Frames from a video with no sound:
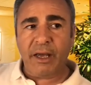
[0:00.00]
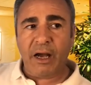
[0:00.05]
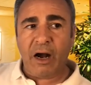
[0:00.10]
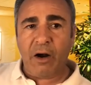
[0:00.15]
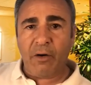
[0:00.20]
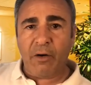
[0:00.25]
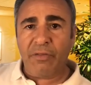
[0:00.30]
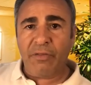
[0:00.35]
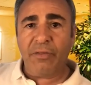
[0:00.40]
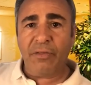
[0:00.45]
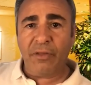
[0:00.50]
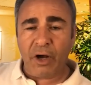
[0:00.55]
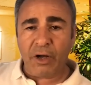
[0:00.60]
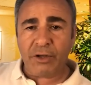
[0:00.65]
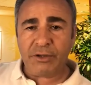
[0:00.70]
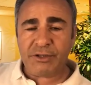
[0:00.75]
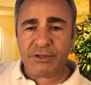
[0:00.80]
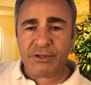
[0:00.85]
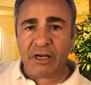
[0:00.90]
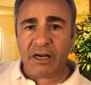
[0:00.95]
our
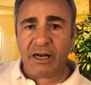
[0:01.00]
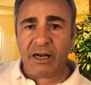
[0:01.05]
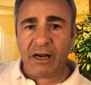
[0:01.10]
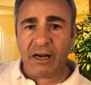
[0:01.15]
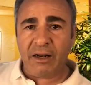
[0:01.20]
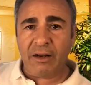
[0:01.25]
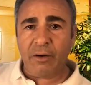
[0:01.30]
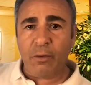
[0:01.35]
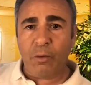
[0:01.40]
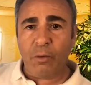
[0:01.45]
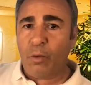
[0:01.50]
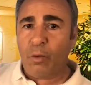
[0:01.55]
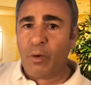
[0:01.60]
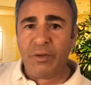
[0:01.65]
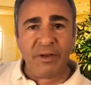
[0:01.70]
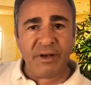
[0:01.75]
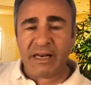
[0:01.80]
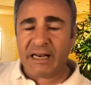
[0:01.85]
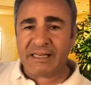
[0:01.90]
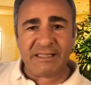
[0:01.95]
thoughts
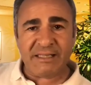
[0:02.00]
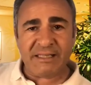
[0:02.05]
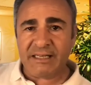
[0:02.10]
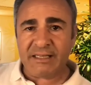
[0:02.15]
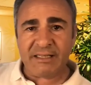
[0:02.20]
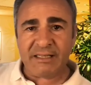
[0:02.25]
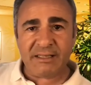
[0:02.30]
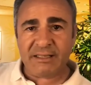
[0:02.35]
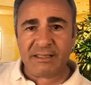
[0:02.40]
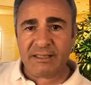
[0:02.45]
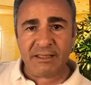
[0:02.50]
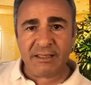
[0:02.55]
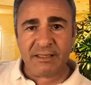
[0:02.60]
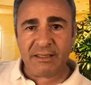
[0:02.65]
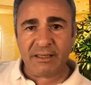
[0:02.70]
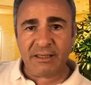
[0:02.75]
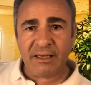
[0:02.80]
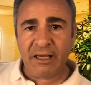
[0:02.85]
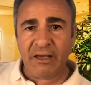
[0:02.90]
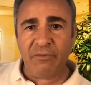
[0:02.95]
wouldn't exist
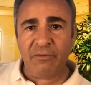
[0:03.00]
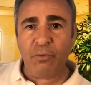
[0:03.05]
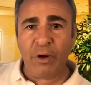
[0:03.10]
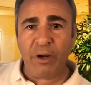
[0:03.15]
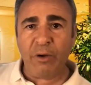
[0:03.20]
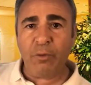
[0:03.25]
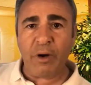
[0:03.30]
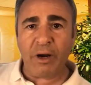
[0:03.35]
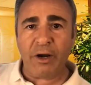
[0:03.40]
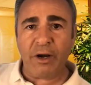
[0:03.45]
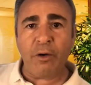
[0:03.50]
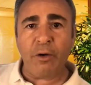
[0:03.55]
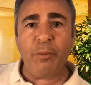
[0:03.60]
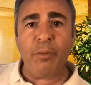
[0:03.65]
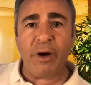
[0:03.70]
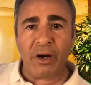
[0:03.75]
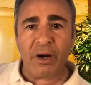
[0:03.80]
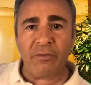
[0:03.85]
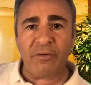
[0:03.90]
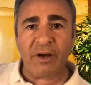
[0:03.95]
if we were not
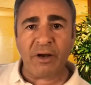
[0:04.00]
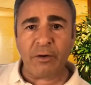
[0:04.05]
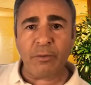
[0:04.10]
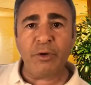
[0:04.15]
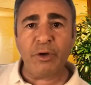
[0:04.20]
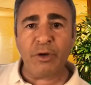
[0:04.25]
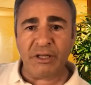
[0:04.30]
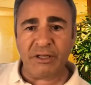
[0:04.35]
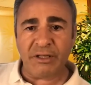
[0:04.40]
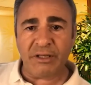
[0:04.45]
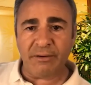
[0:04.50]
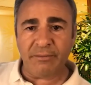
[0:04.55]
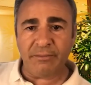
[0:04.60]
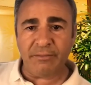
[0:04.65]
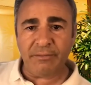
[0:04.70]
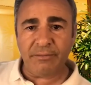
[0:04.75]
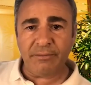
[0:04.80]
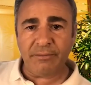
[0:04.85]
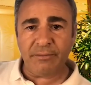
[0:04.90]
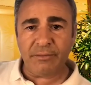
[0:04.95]
part of a community.
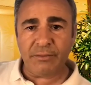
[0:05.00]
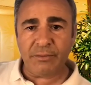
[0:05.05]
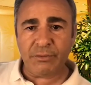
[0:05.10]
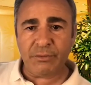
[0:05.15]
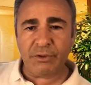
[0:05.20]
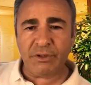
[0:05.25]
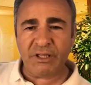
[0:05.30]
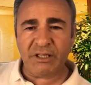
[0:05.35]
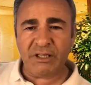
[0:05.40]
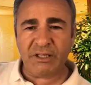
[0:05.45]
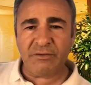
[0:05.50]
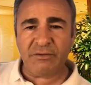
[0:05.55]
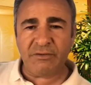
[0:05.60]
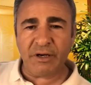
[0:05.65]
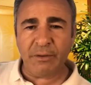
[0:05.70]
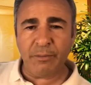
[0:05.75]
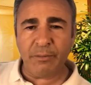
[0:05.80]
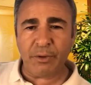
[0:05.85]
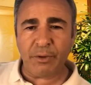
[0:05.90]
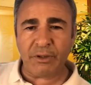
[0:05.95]
So this is
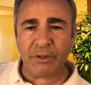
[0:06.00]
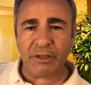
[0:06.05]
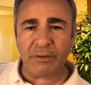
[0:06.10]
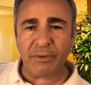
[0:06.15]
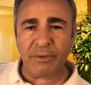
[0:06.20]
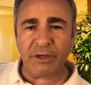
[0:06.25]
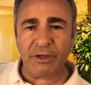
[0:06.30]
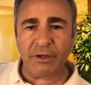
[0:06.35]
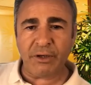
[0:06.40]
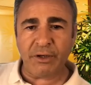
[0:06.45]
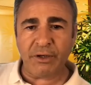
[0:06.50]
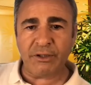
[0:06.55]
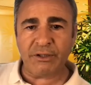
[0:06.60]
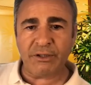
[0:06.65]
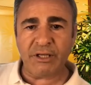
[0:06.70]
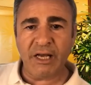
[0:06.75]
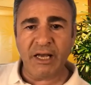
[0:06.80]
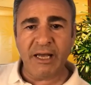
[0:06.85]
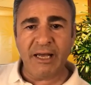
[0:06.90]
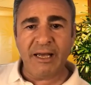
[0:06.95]
very important
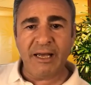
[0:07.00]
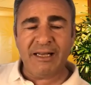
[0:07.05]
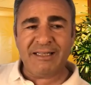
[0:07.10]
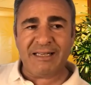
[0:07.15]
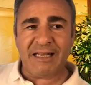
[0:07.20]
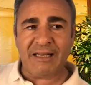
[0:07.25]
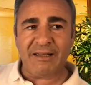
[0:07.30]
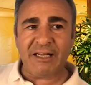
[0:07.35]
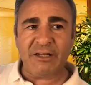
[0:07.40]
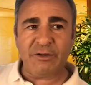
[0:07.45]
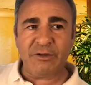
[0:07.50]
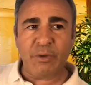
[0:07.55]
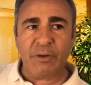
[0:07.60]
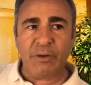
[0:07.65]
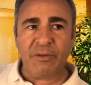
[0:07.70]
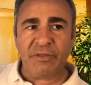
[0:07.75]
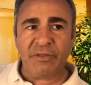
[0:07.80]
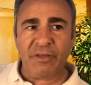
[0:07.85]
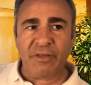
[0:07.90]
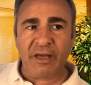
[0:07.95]
because sometimes
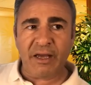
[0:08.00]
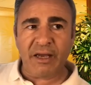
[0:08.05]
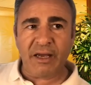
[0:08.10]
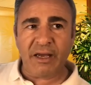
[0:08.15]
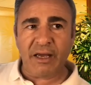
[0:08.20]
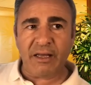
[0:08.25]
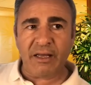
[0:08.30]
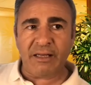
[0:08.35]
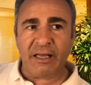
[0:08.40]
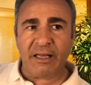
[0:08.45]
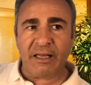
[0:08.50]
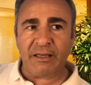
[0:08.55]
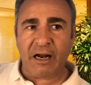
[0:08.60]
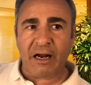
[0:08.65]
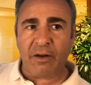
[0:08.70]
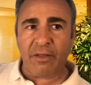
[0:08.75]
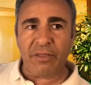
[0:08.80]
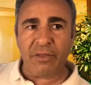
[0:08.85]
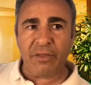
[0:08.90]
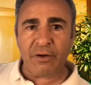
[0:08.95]
we think that
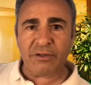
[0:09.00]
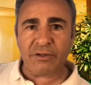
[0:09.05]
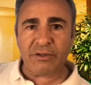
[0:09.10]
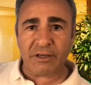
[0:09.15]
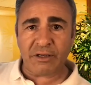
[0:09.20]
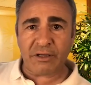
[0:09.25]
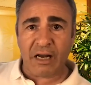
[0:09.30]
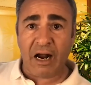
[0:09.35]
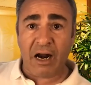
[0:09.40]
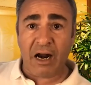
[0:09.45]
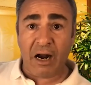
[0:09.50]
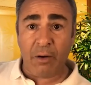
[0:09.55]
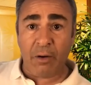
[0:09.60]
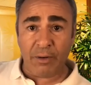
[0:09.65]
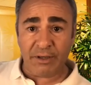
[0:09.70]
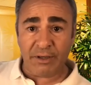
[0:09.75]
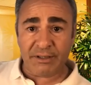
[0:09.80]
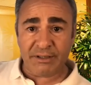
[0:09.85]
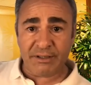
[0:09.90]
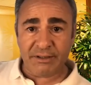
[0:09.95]
our thoughts are
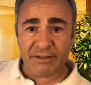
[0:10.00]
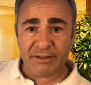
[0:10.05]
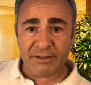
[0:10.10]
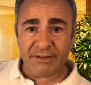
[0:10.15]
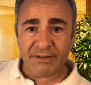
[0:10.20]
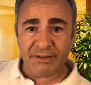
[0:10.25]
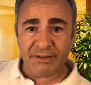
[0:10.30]
ours,